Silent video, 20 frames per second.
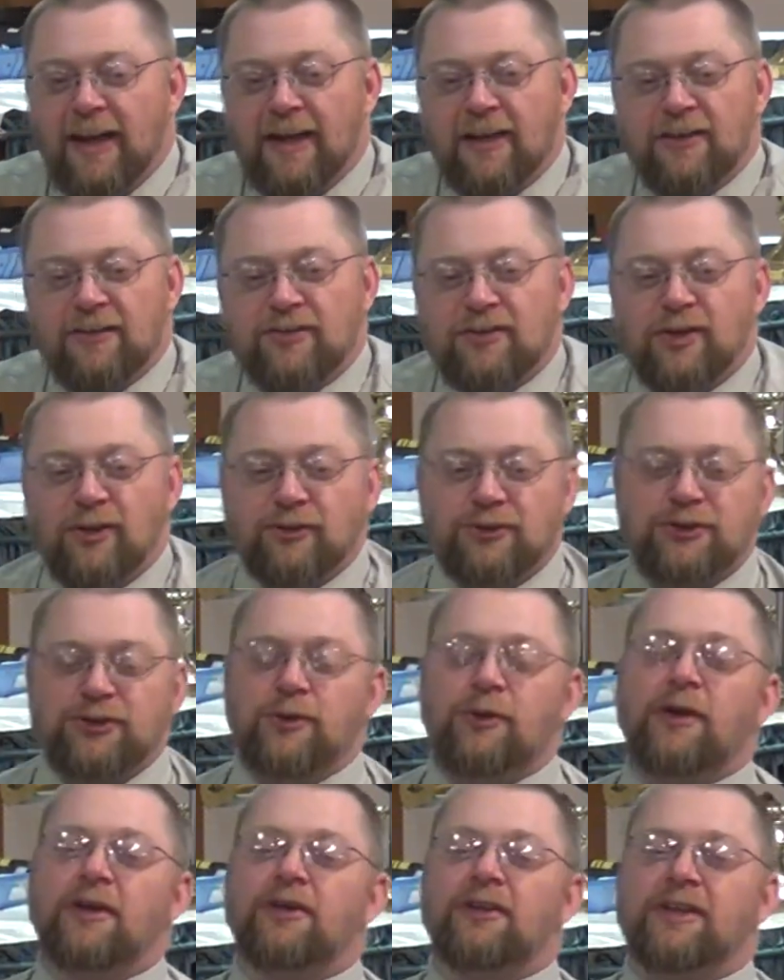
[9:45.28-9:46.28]
as those
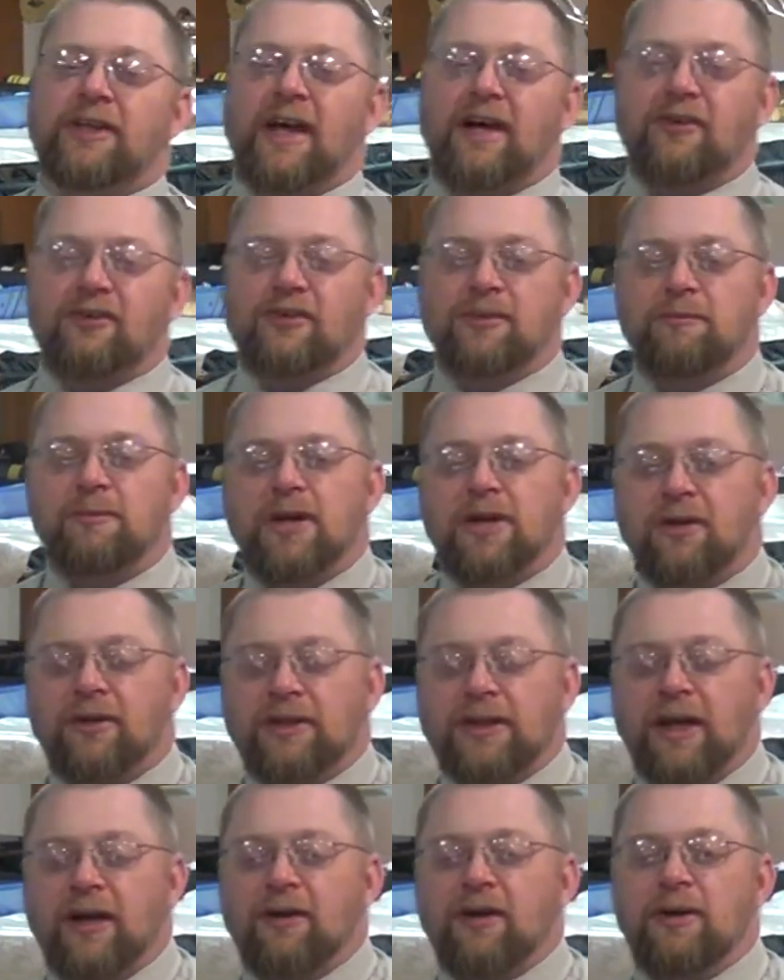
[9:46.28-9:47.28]
200,000 men are
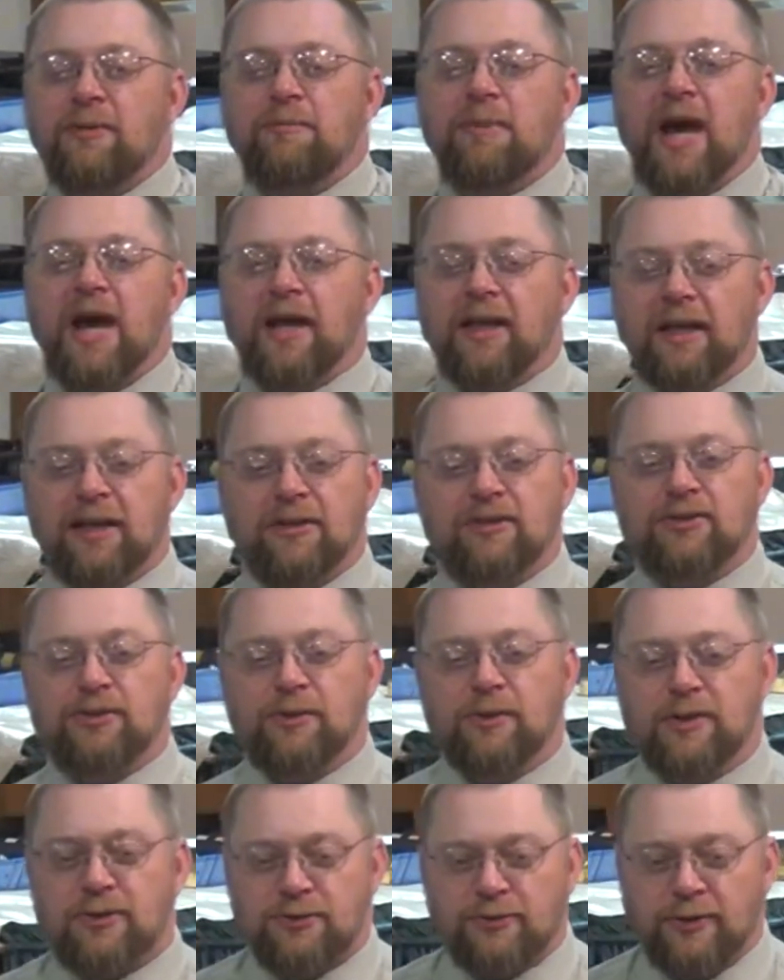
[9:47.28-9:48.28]
carried back
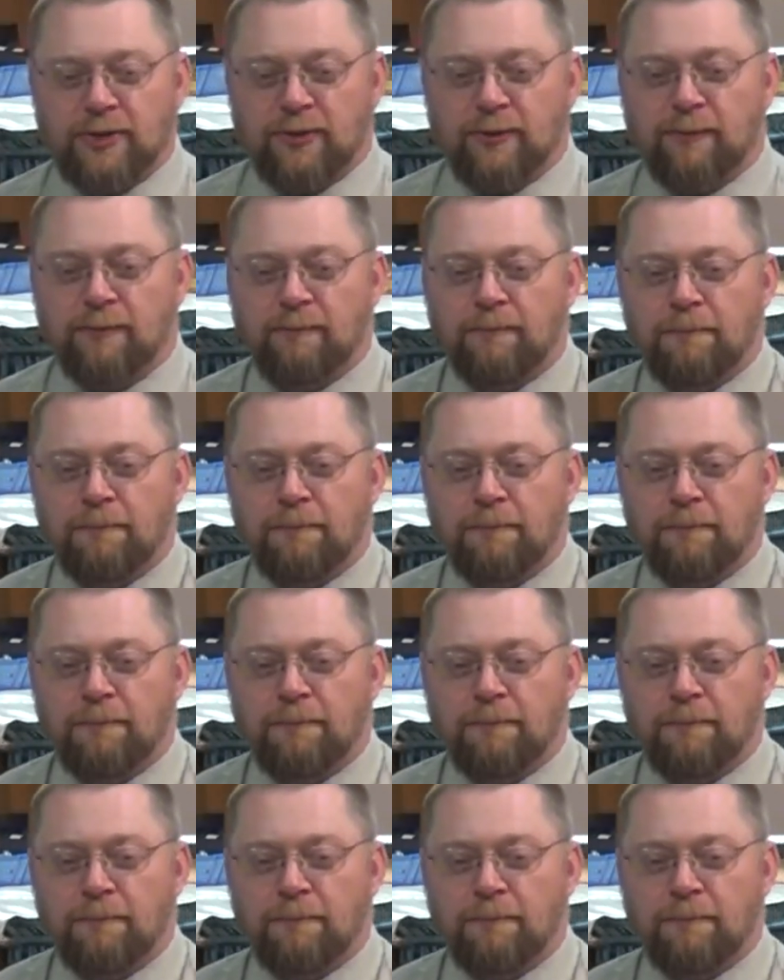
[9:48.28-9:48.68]
into Israel,